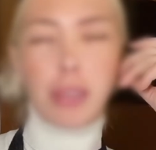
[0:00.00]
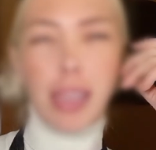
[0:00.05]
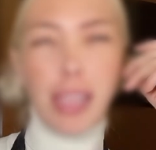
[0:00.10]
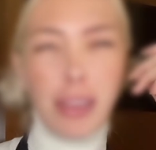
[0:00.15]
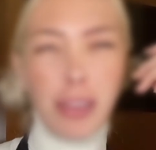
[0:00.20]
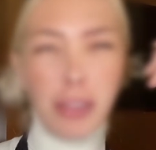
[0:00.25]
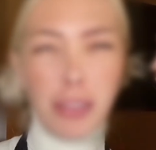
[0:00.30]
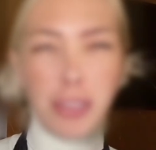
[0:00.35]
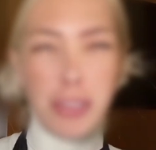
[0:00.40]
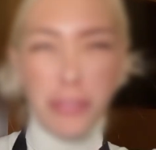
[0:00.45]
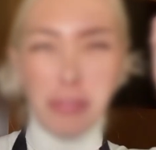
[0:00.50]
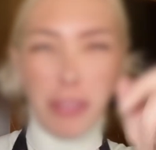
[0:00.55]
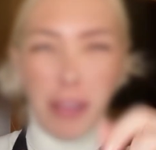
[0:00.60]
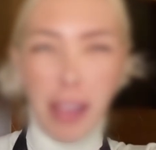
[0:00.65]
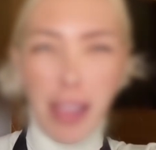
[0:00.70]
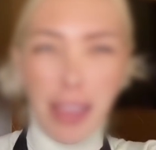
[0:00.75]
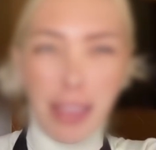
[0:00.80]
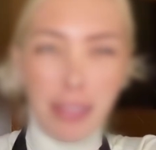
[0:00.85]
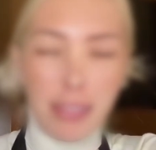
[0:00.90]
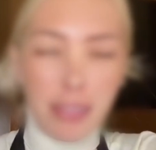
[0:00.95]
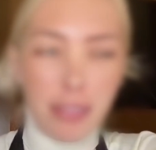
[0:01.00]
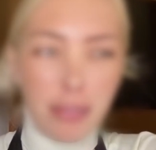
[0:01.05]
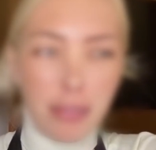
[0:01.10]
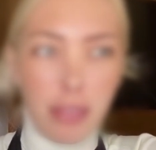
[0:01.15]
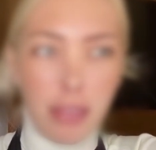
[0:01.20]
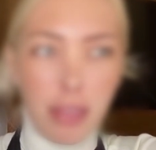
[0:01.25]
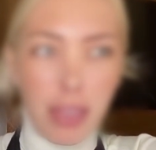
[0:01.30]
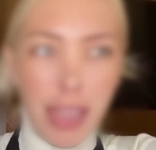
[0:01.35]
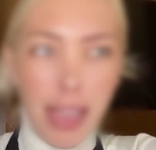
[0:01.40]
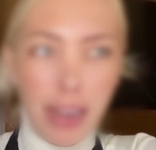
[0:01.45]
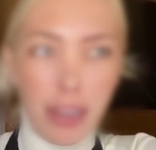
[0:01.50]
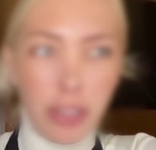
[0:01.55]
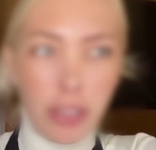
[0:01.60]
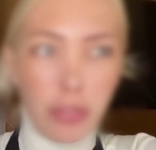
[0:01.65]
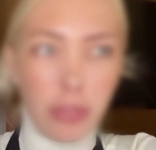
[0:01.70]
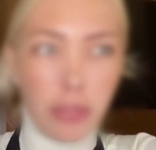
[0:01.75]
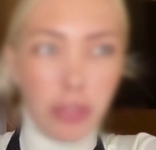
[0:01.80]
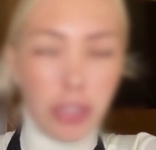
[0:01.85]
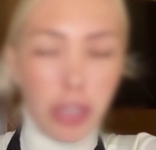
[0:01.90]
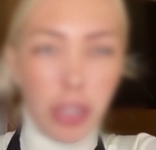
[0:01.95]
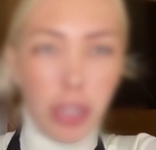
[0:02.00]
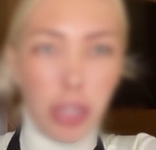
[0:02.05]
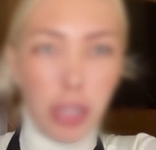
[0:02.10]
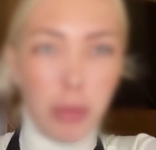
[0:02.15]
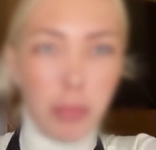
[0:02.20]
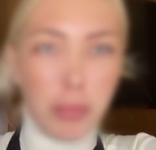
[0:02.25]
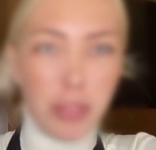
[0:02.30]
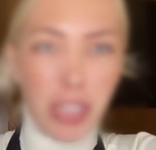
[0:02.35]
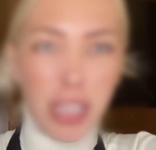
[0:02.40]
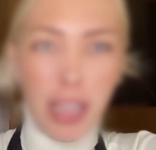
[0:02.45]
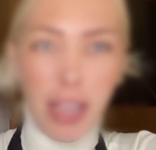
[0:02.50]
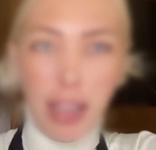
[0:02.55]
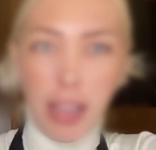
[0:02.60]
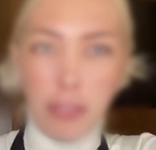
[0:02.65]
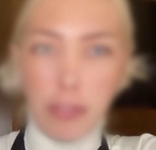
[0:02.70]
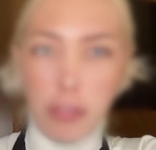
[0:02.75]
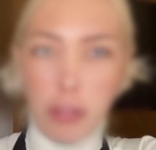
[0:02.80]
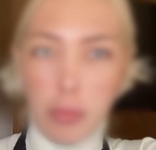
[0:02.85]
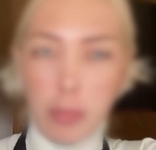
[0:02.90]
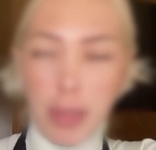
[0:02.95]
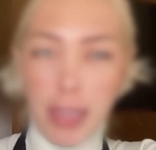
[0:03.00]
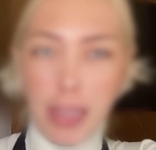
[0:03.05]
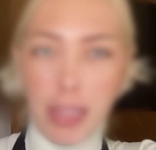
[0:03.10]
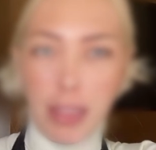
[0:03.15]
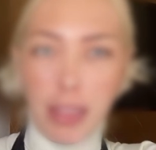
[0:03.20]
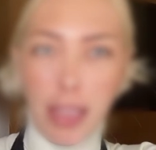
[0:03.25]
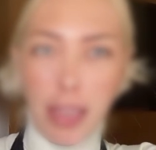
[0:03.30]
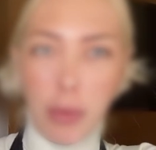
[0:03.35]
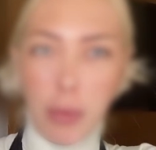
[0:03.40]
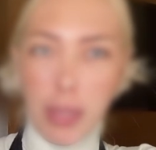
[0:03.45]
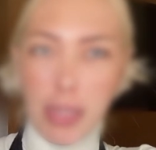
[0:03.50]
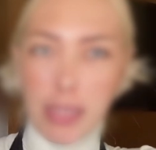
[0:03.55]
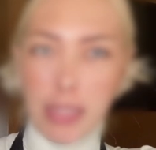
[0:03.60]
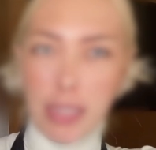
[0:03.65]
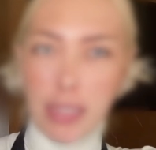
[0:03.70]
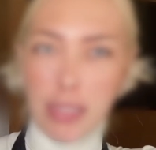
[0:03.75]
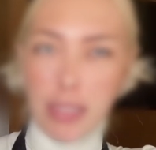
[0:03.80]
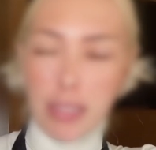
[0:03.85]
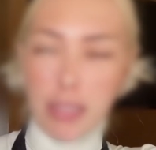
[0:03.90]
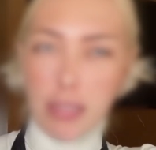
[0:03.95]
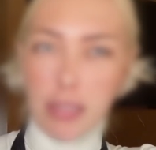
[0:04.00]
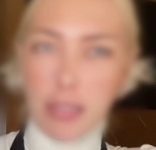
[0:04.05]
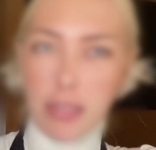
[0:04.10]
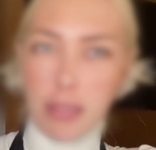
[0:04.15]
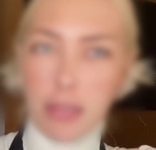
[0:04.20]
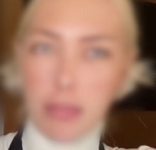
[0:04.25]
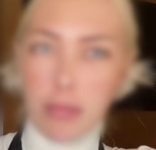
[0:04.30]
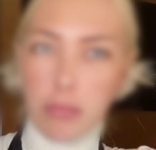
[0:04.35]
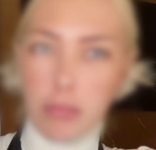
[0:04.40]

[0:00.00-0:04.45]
Can you define the actual term jihad for me in, like, one sentence?